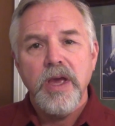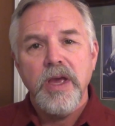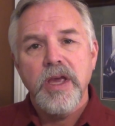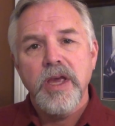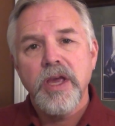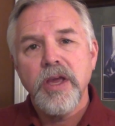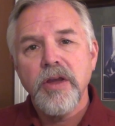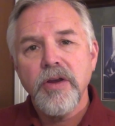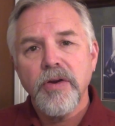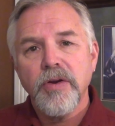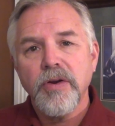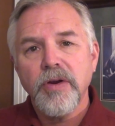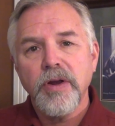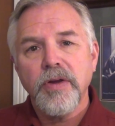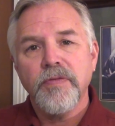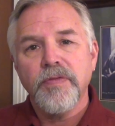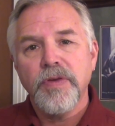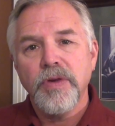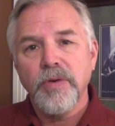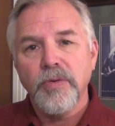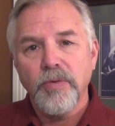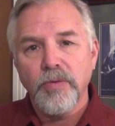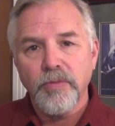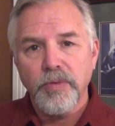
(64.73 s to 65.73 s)
Here,
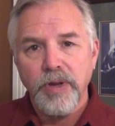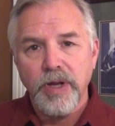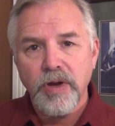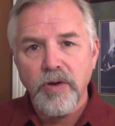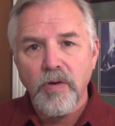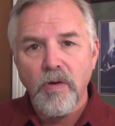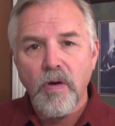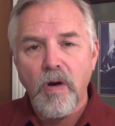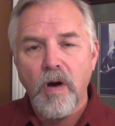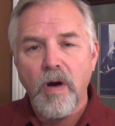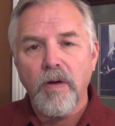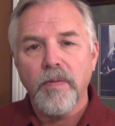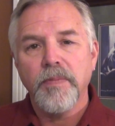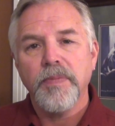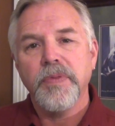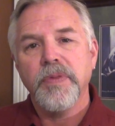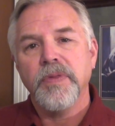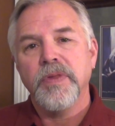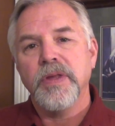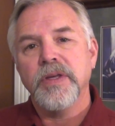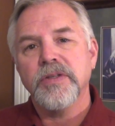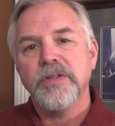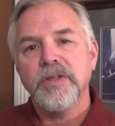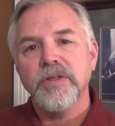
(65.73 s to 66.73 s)
if you will recall,
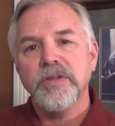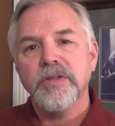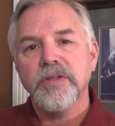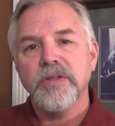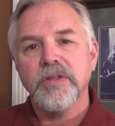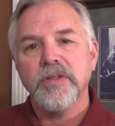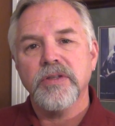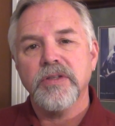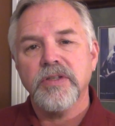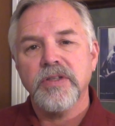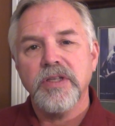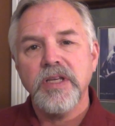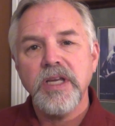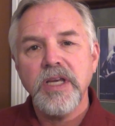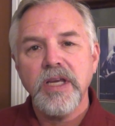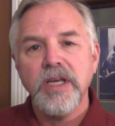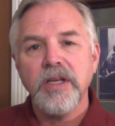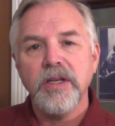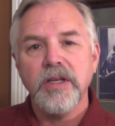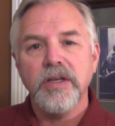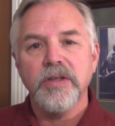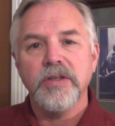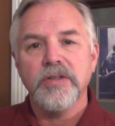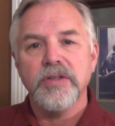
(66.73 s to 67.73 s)
this is the
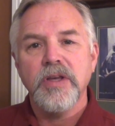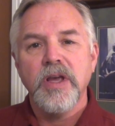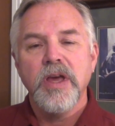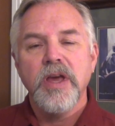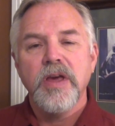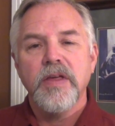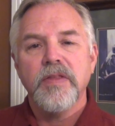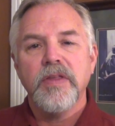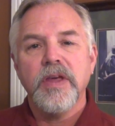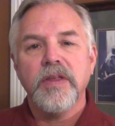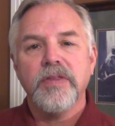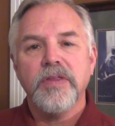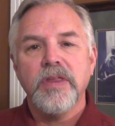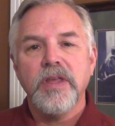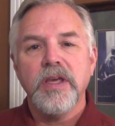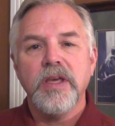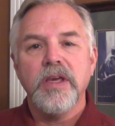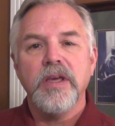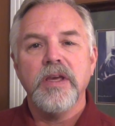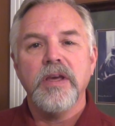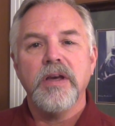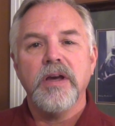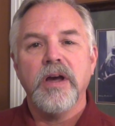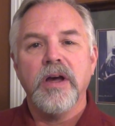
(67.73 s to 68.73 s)
scene is that
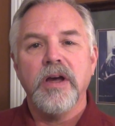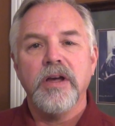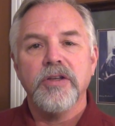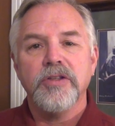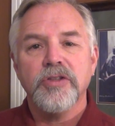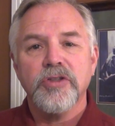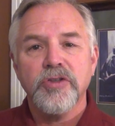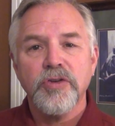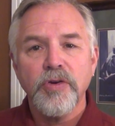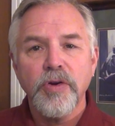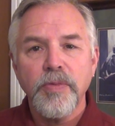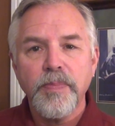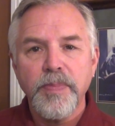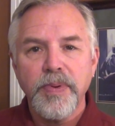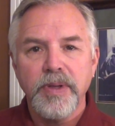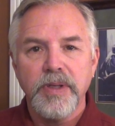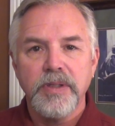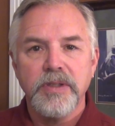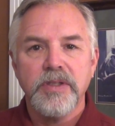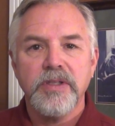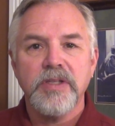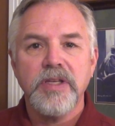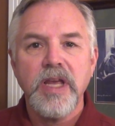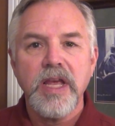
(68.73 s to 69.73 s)
the uh,
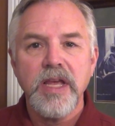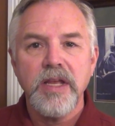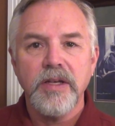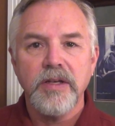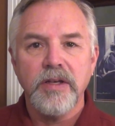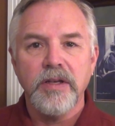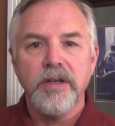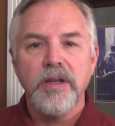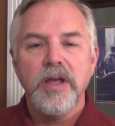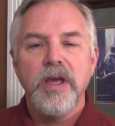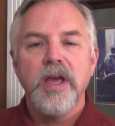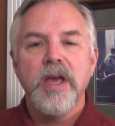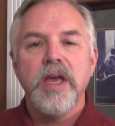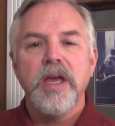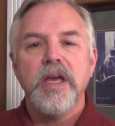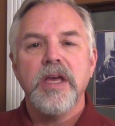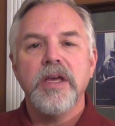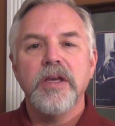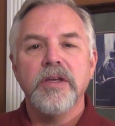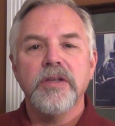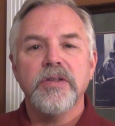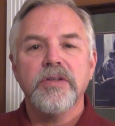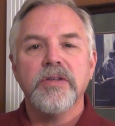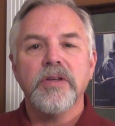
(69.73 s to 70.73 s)
serpent, Satan,
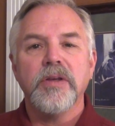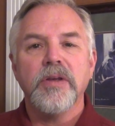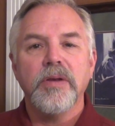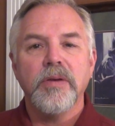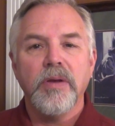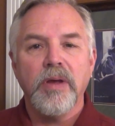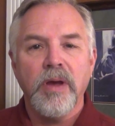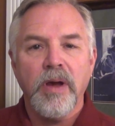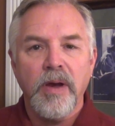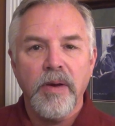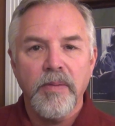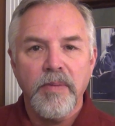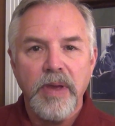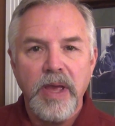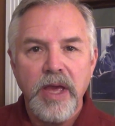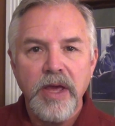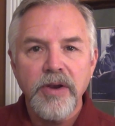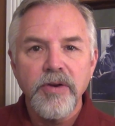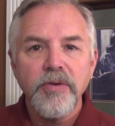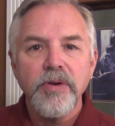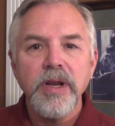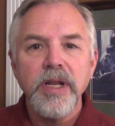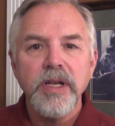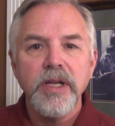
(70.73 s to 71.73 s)
is uh,
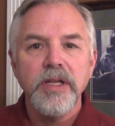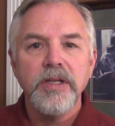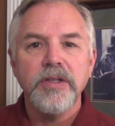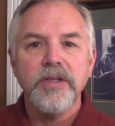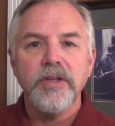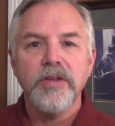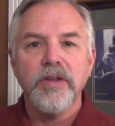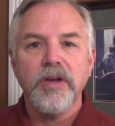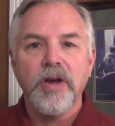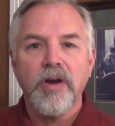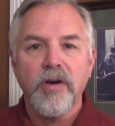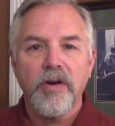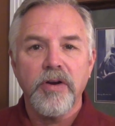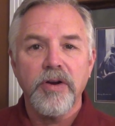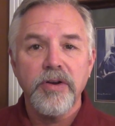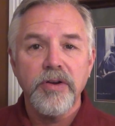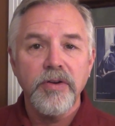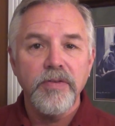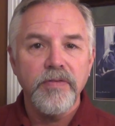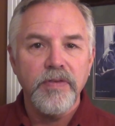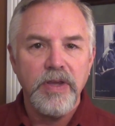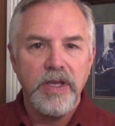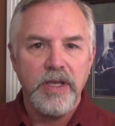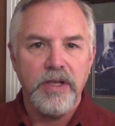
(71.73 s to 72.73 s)
entering into the
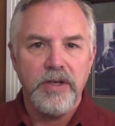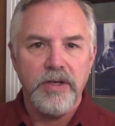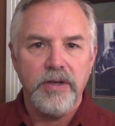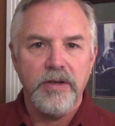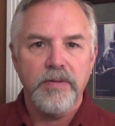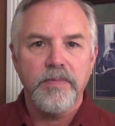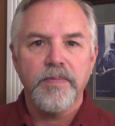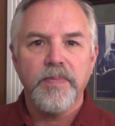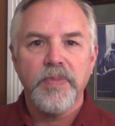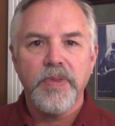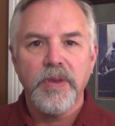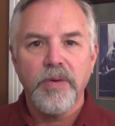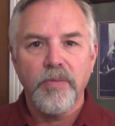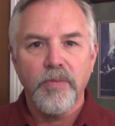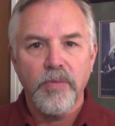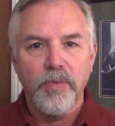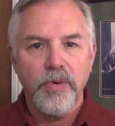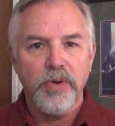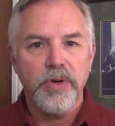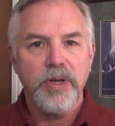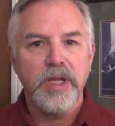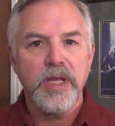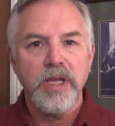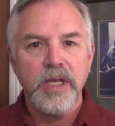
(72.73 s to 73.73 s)
Garden of Eden. The
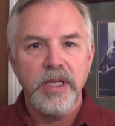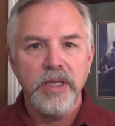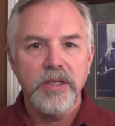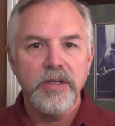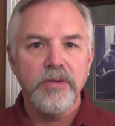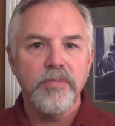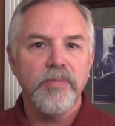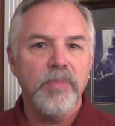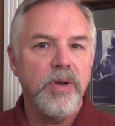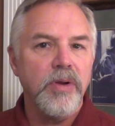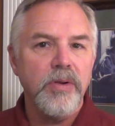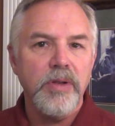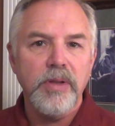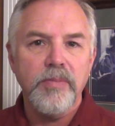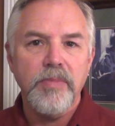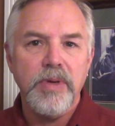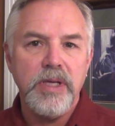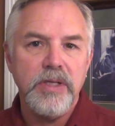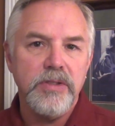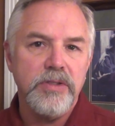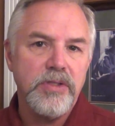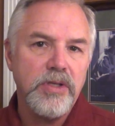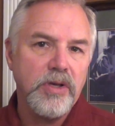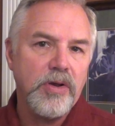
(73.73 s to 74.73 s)
word Eden merely
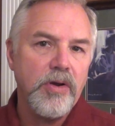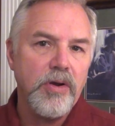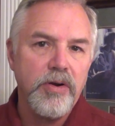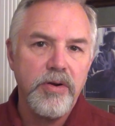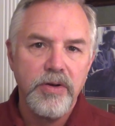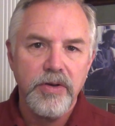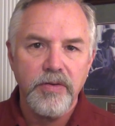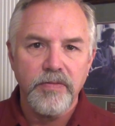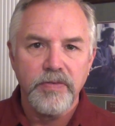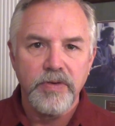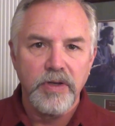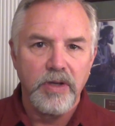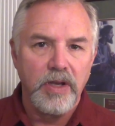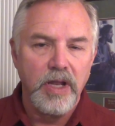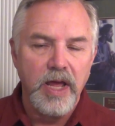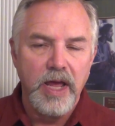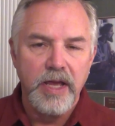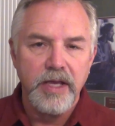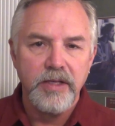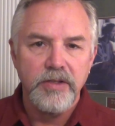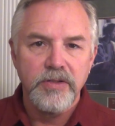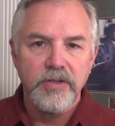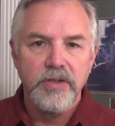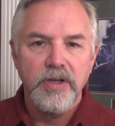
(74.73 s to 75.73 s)
means the Garden of
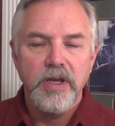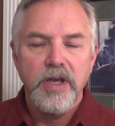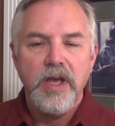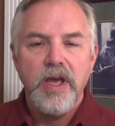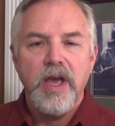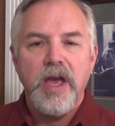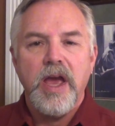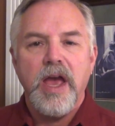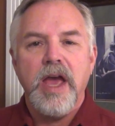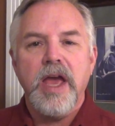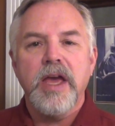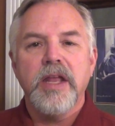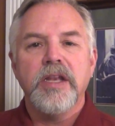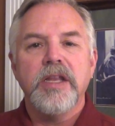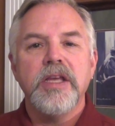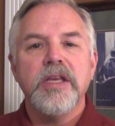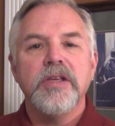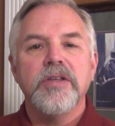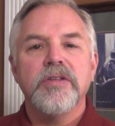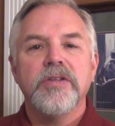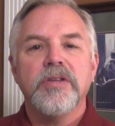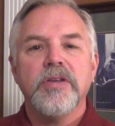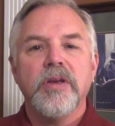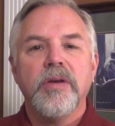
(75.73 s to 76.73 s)
Delights. And
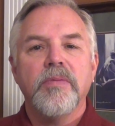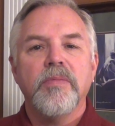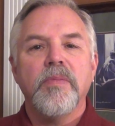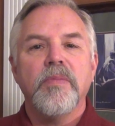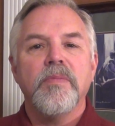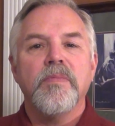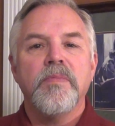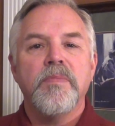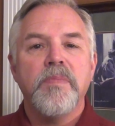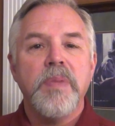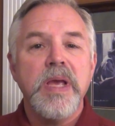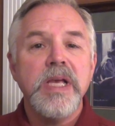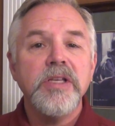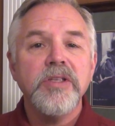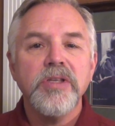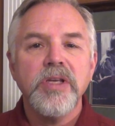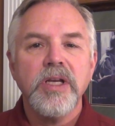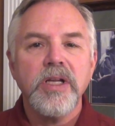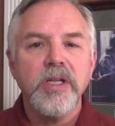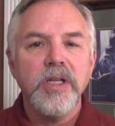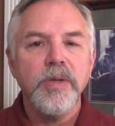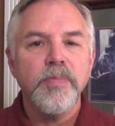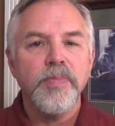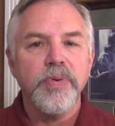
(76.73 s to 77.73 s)
he's
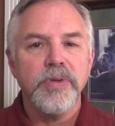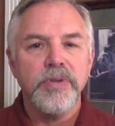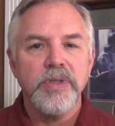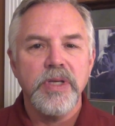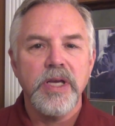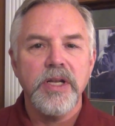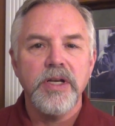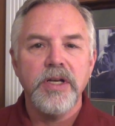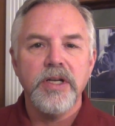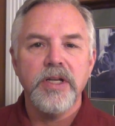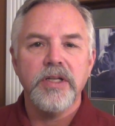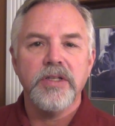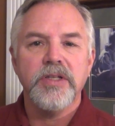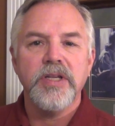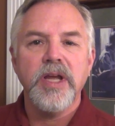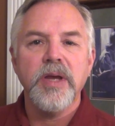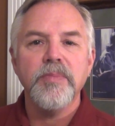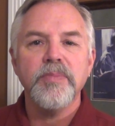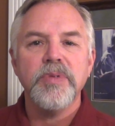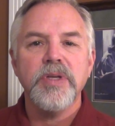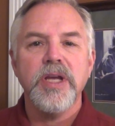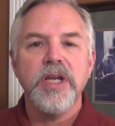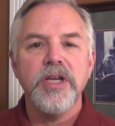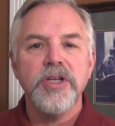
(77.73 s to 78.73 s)
basically presented a
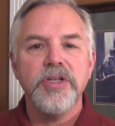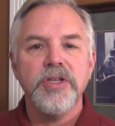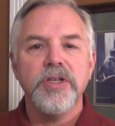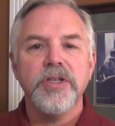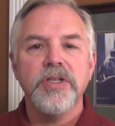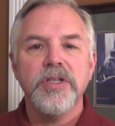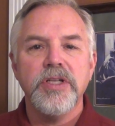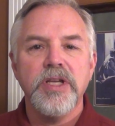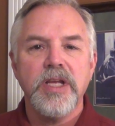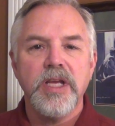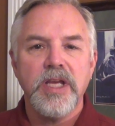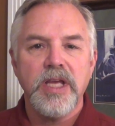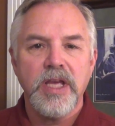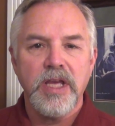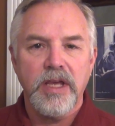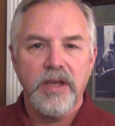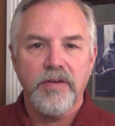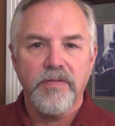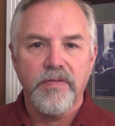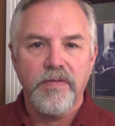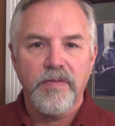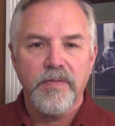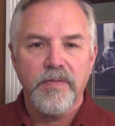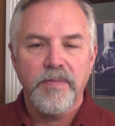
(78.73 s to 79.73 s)
temptation to
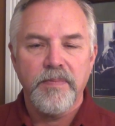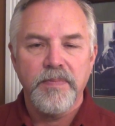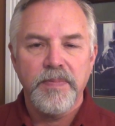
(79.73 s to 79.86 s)
Eve.